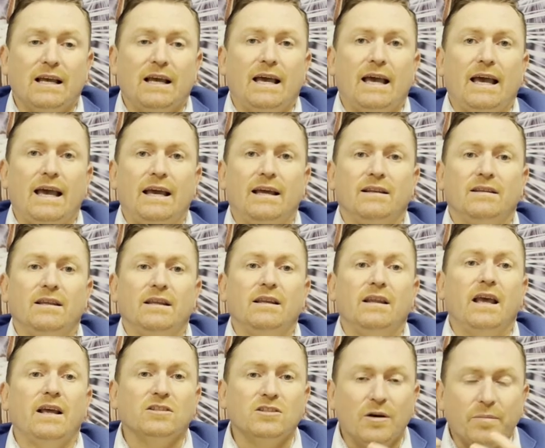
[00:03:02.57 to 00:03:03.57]
And then
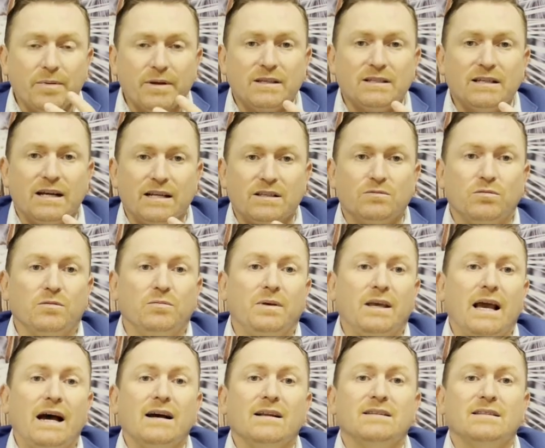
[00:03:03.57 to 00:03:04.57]
ectopic sites would
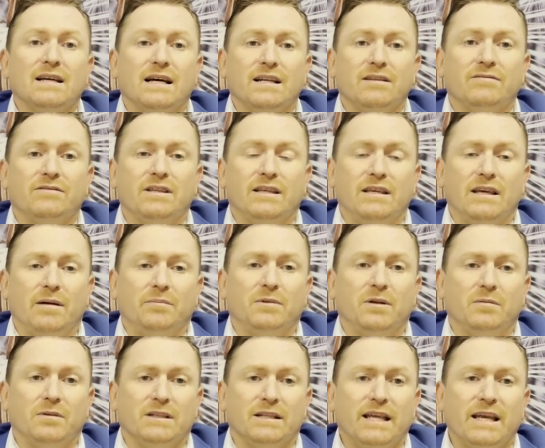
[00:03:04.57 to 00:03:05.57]
be outside of the
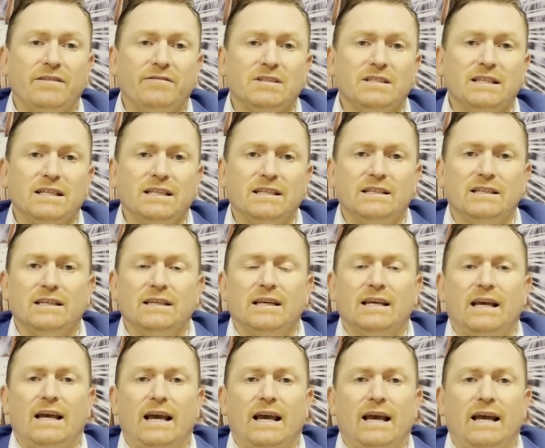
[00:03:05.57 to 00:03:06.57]
abdominal cavity.
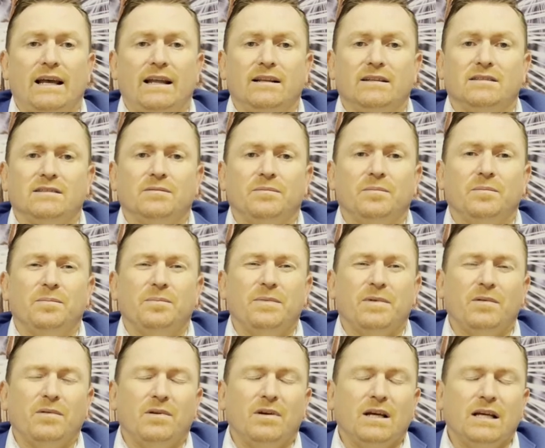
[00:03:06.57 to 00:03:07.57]
And
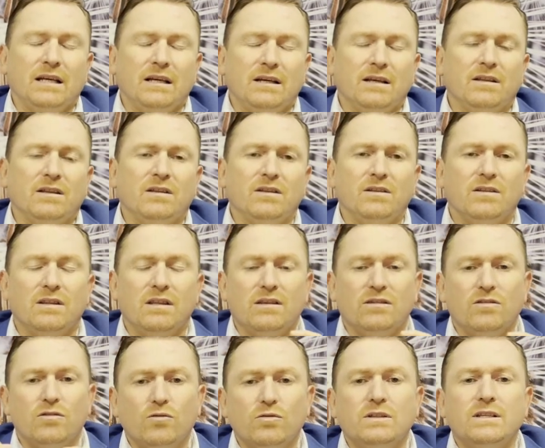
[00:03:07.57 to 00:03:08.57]
the
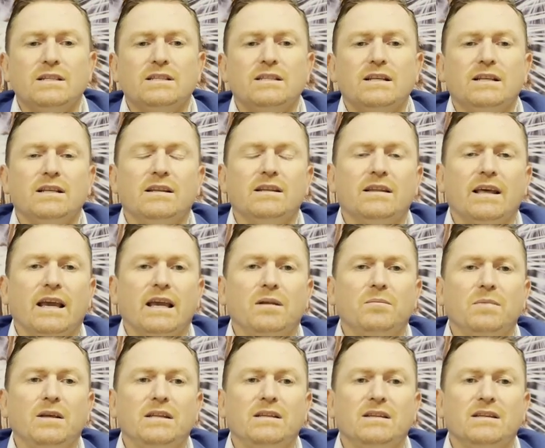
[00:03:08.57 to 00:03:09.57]
thought is that they
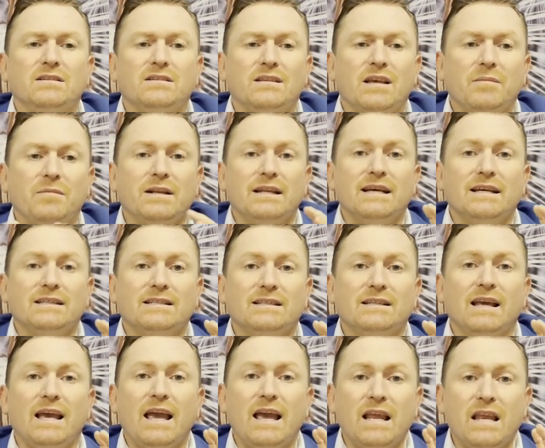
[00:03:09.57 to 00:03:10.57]
can be
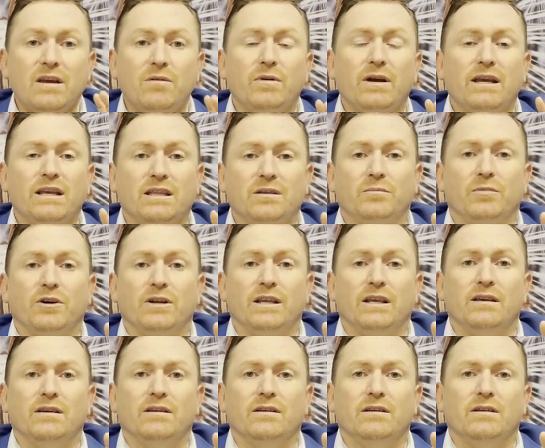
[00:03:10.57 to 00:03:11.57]
disseminated anywhere in the
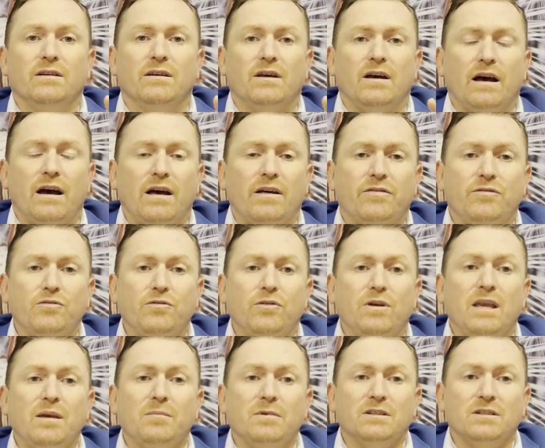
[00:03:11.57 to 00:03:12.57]
body through
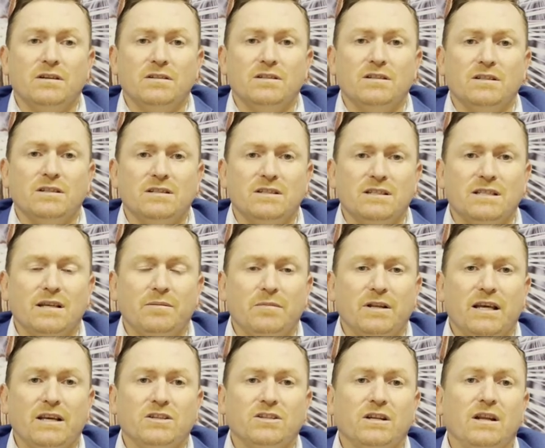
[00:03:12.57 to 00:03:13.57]
hematogenous
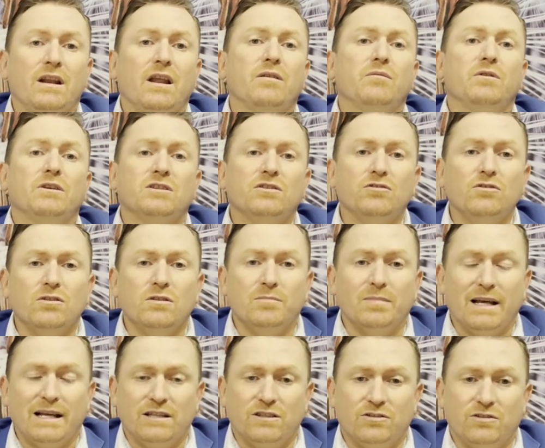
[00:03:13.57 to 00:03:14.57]
dissemination. In other words, through the
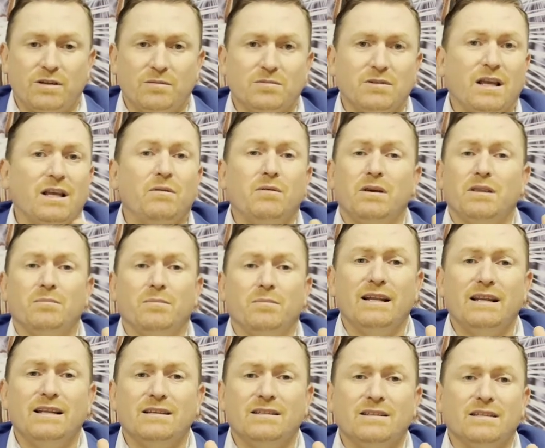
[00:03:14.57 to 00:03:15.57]
bloodstream. So anywhere the
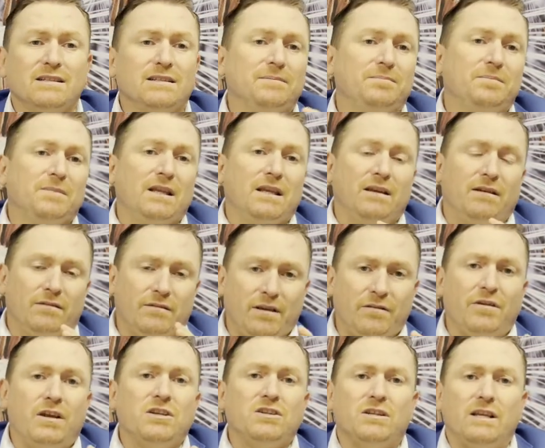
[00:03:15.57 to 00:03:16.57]
is,
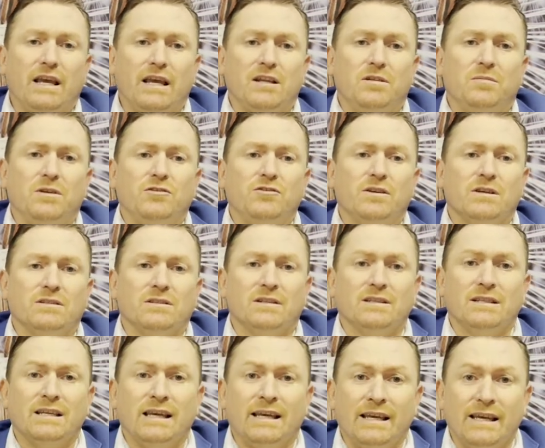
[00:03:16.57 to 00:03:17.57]
eventually
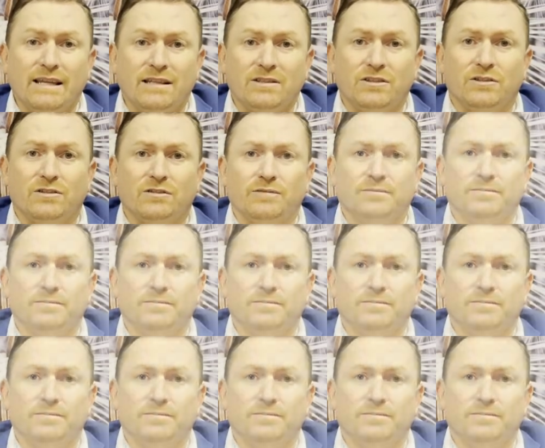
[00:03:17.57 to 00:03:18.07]
endometriosis can get to.